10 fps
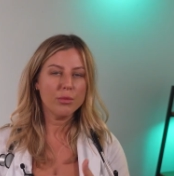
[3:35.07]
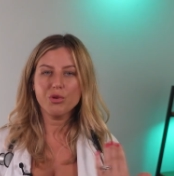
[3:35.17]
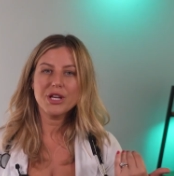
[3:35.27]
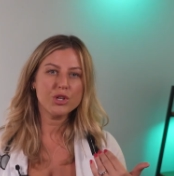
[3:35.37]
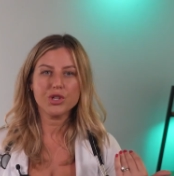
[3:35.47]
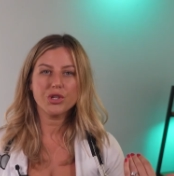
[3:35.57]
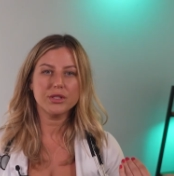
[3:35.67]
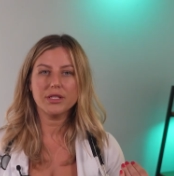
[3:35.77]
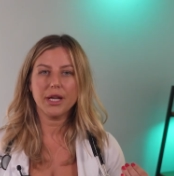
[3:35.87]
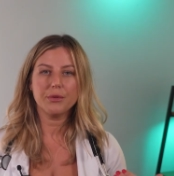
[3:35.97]
the brain just
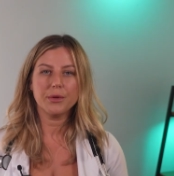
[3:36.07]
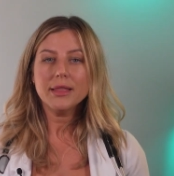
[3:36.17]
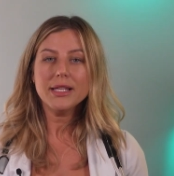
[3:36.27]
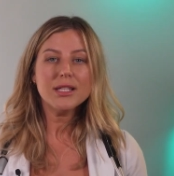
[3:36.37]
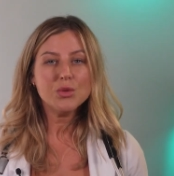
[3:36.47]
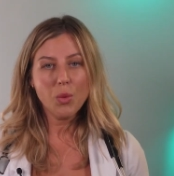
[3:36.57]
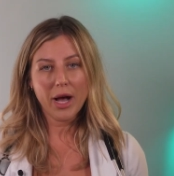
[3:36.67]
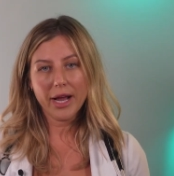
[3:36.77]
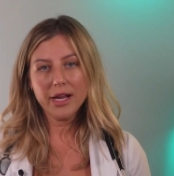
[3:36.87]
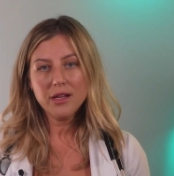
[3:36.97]
shuts down. This is
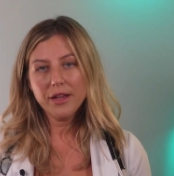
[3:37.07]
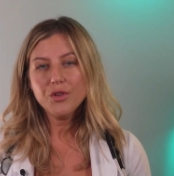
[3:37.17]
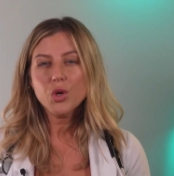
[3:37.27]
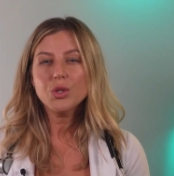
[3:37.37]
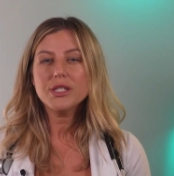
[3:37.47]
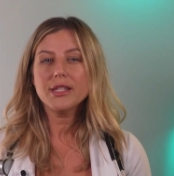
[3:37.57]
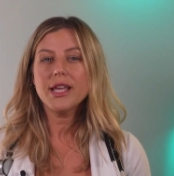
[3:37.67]
why if you go into